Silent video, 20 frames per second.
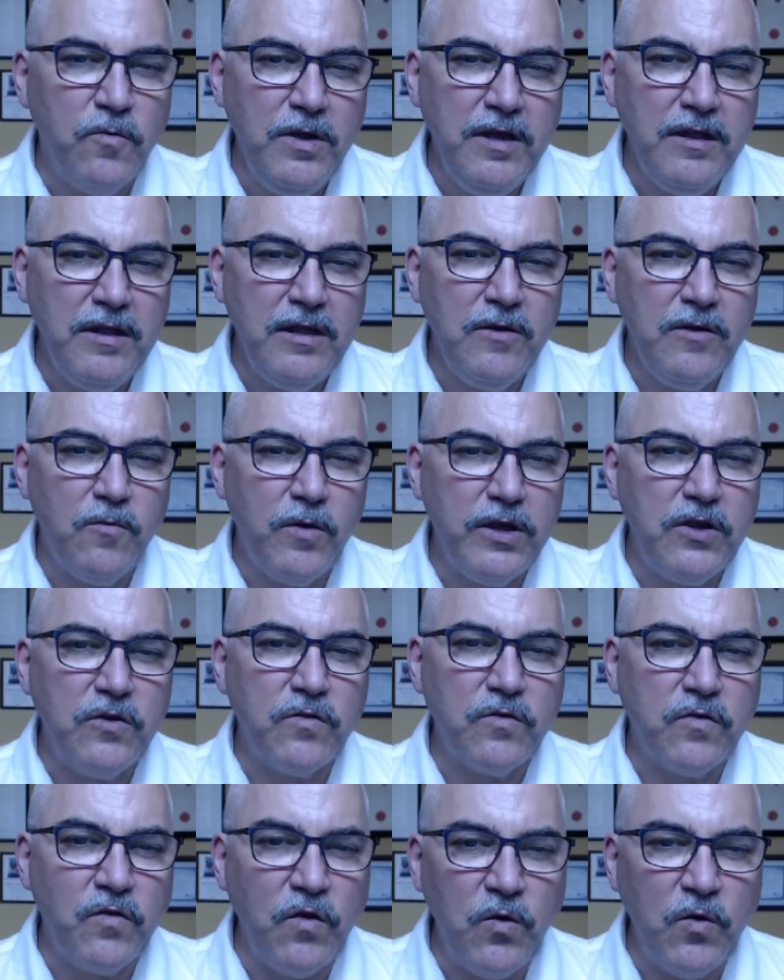really what
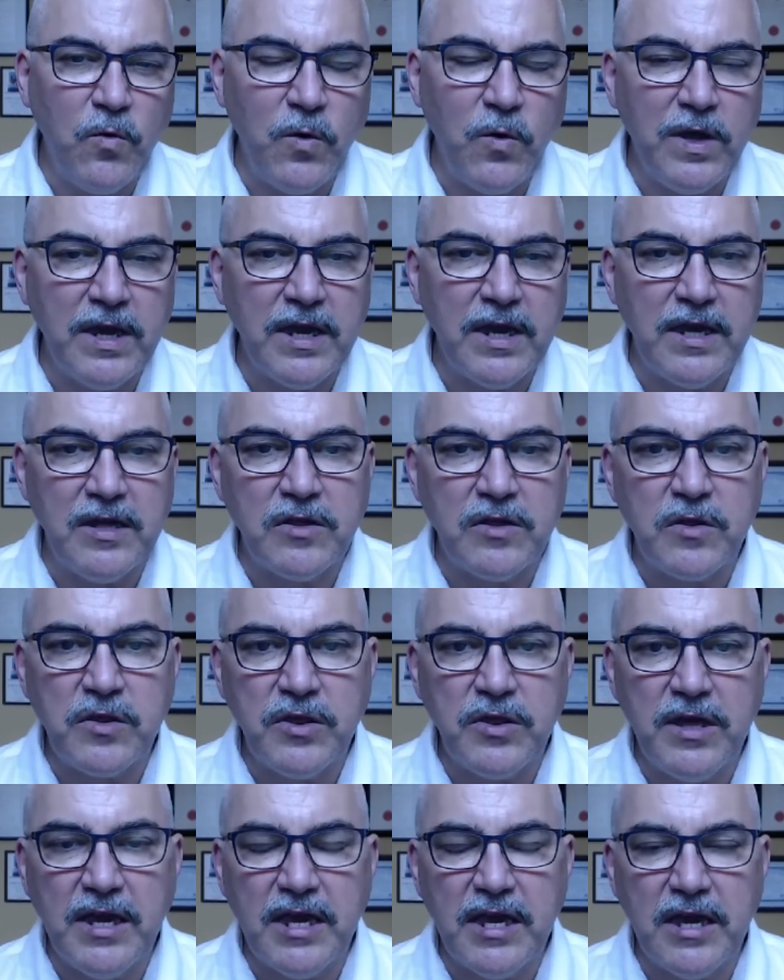you're doing
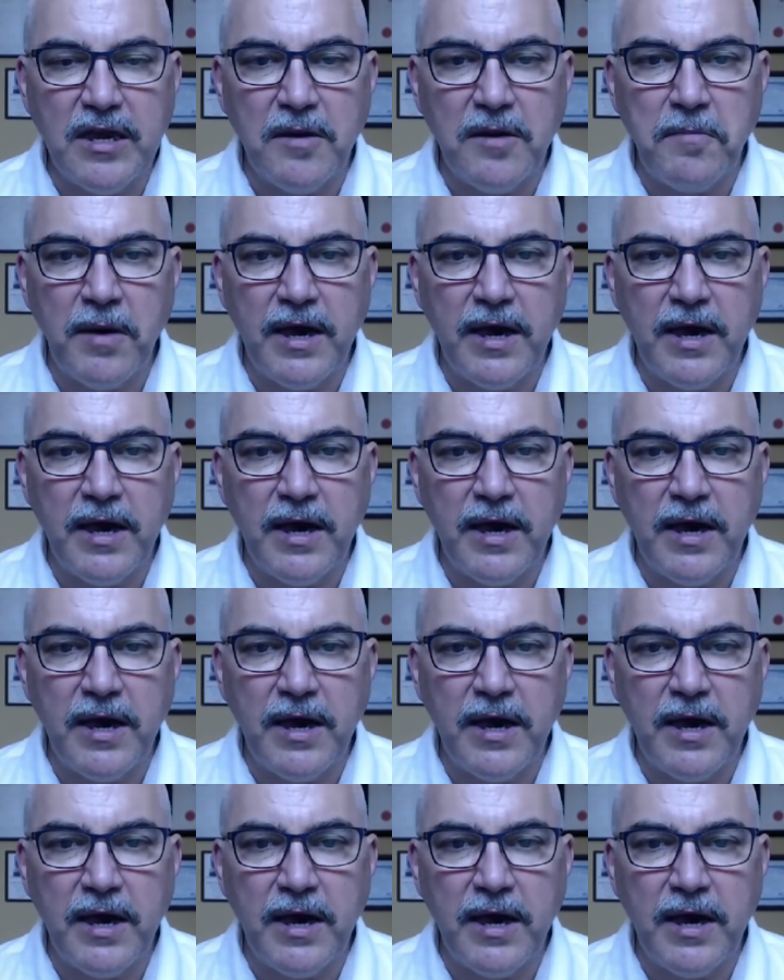is thinking